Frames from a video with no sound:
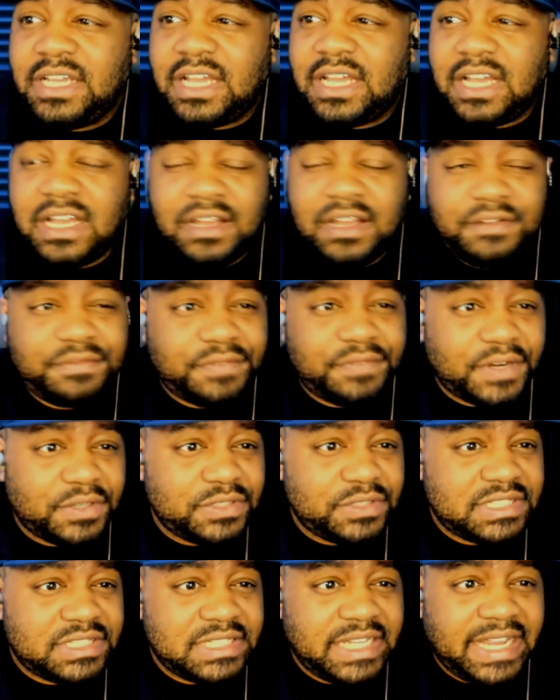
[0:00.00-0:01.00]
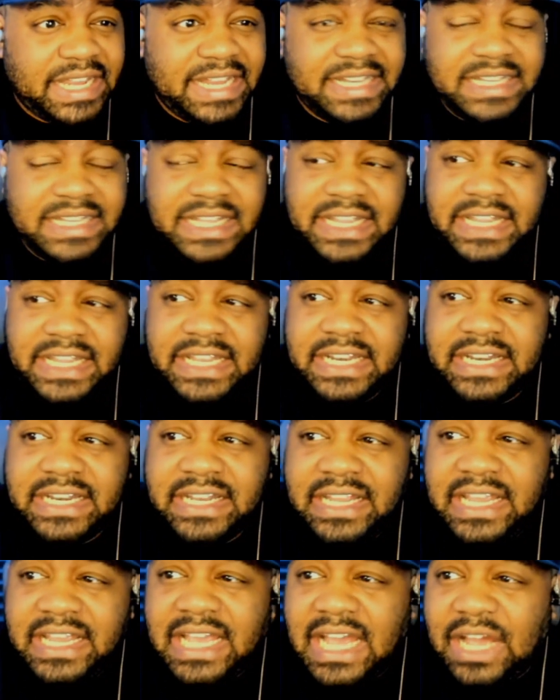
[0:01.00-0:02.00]
uh, first, and then
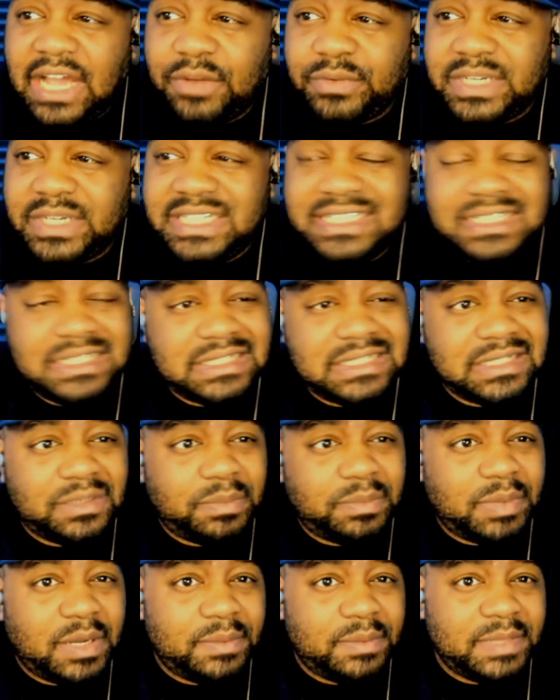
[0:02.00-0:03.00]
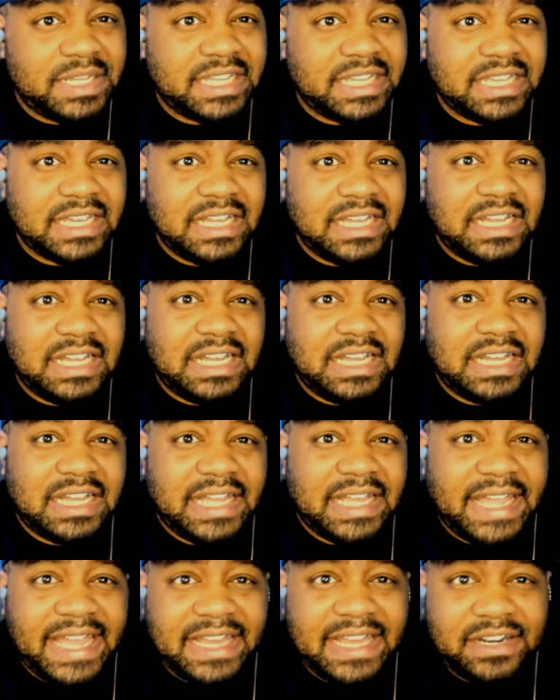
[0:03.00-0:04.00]
I'll release it to the public
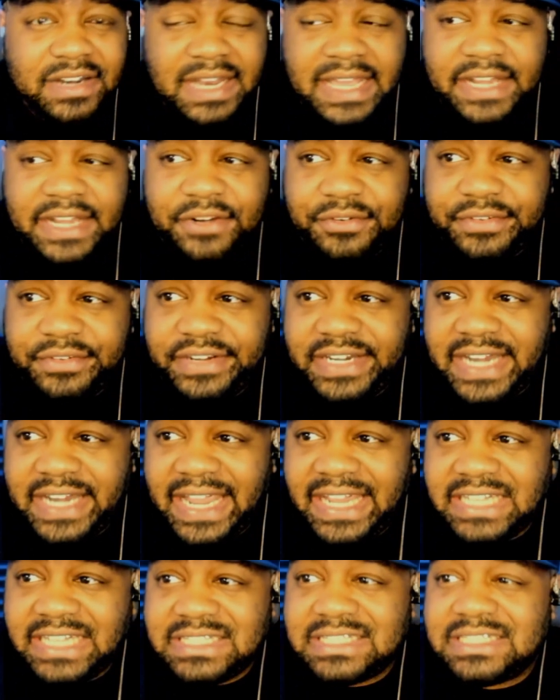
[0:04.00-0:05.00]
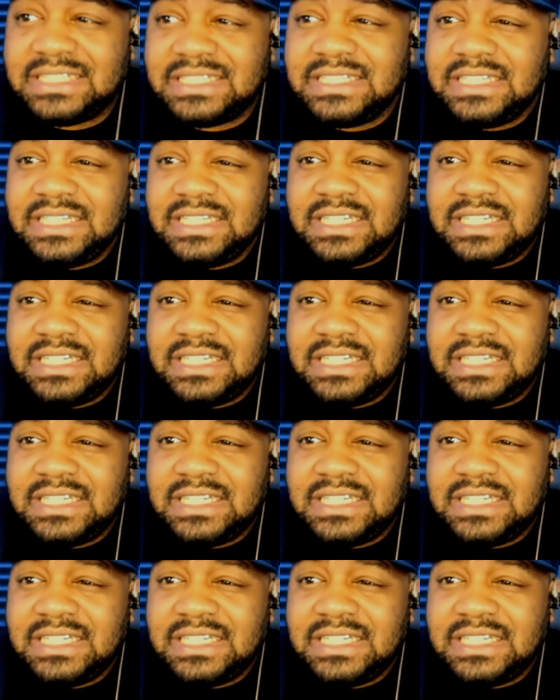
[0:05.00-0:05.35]
uh, at a later date.